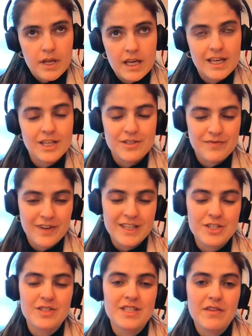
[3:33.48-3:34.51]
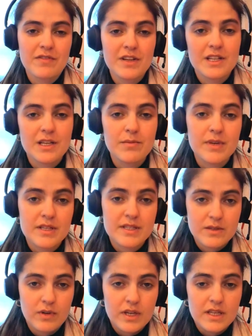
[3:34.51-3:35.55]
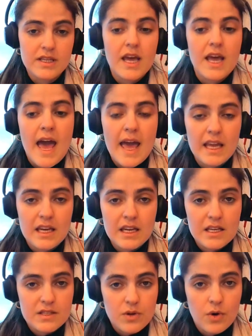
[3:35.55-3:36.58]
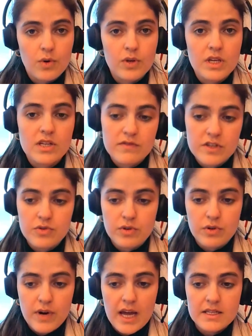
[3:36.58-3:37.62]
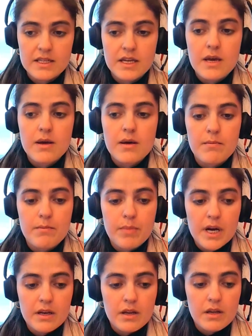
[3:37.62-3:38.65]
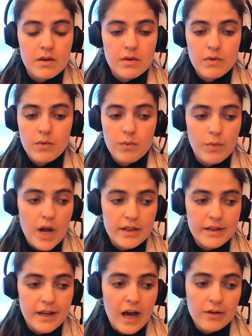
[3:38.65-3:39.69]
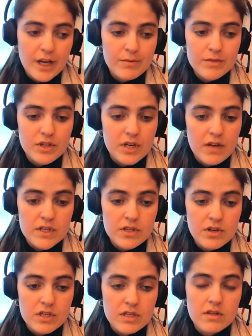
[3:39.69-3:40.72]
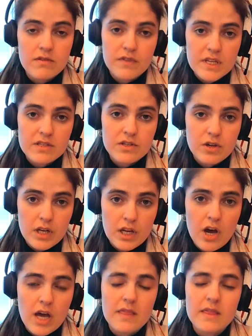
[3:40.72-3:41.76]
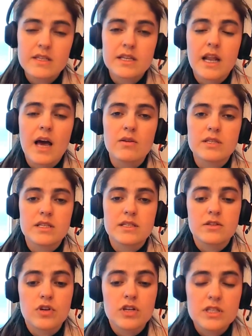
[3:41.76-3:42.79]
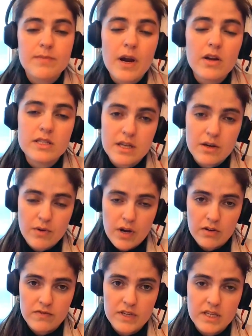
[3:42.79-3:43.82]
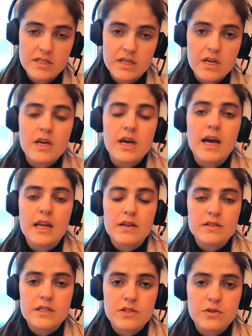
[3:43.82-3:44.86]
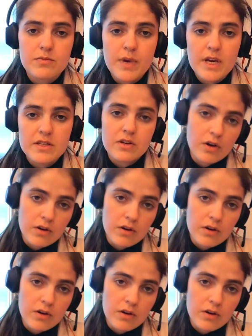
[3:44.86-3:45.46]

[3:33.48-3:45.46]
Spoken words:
each fund should definitely be seen in its own individual right, but while outcomes are never certain, fees certainly are, and this allows us the transparency around fees, allows us to better